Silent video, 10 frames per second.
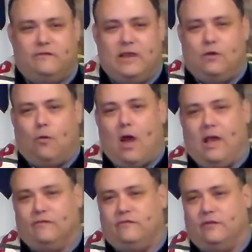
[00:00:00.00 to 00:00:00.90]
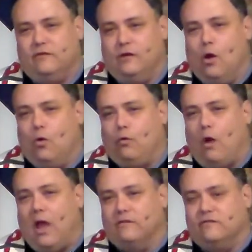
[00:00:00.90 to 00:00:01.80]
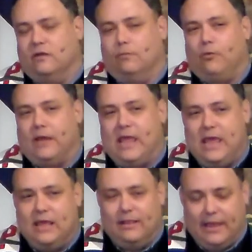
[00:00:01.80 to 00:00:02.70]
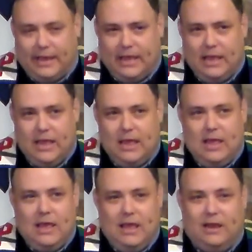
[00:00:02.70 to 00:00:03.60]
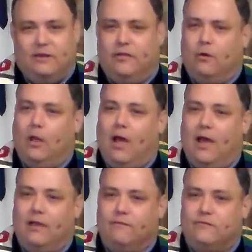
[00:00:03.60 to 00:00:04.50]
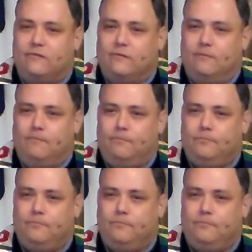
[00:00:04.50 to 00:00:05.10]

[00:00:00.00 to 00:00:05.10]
to see Christ and to know Christ and to bring healing into their lives.